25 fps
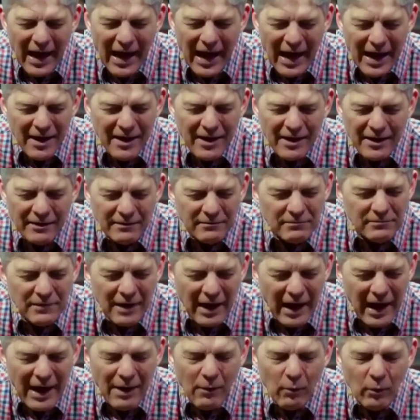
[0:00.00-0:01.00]

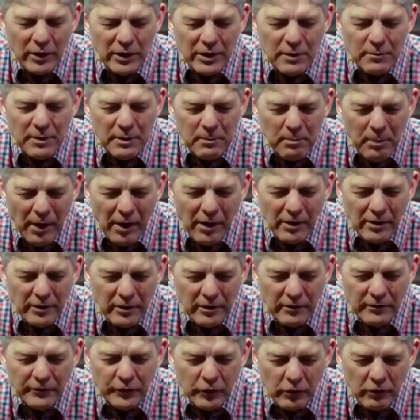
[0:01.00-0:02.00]
I, I, I want to be
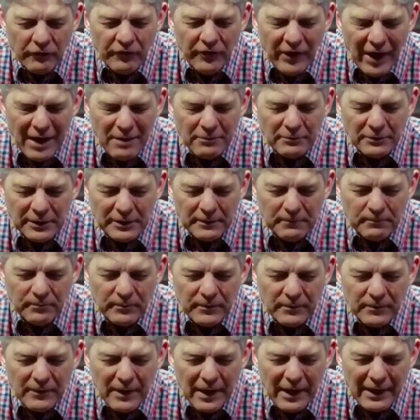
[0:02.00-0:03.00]
part of your
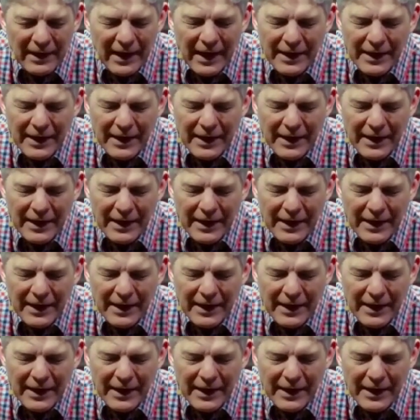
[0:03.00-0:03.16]
family.